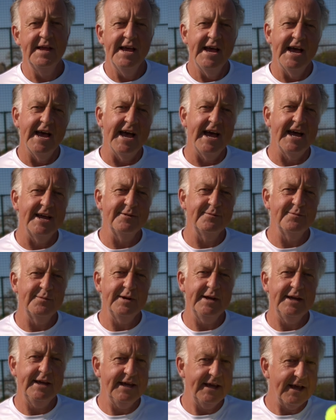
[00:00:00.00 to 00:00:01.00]
and
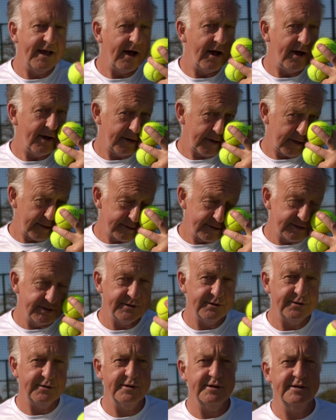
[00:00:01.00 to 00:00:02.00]
we are going to
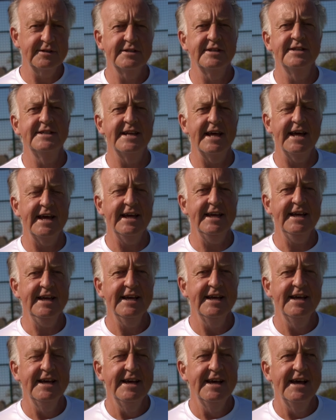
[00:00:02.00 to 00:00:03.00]
talk today
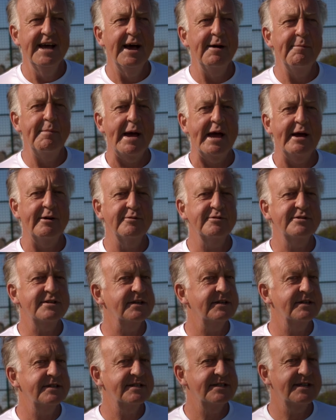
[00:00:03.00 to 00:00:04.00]
about
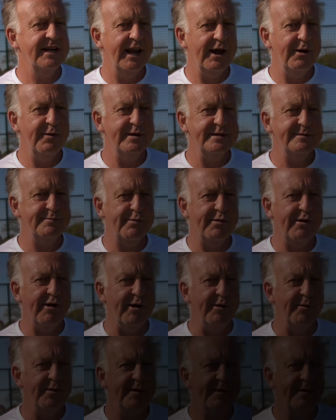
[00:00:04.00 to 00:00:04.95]
slow is pro.